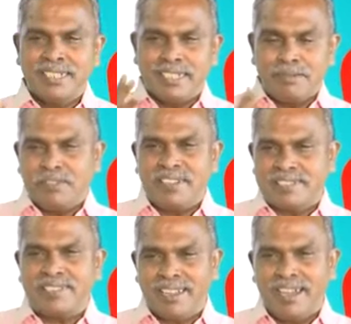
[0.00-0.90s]
If it
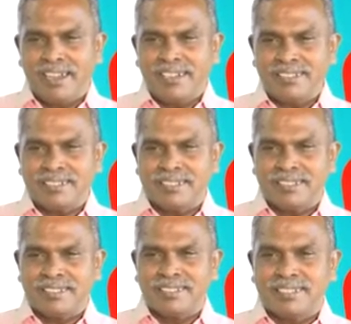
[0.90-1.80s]
is large,
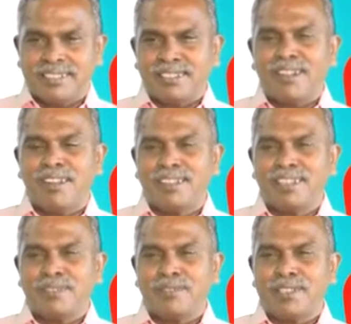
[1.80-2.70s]
the
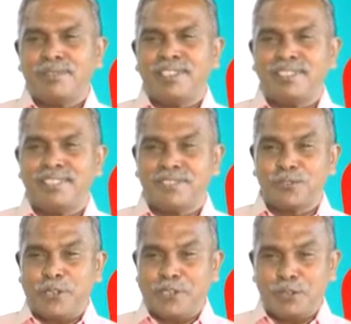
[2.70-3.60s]
longer wavelength is
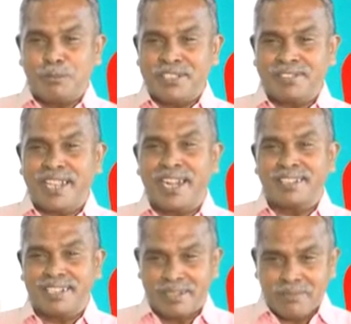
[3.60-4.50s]
going to be
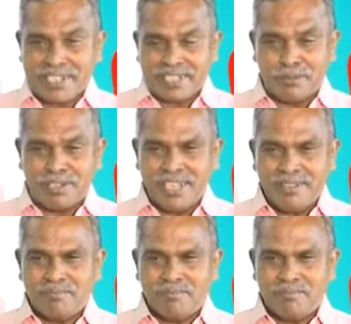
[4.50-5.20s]
scattered effectively.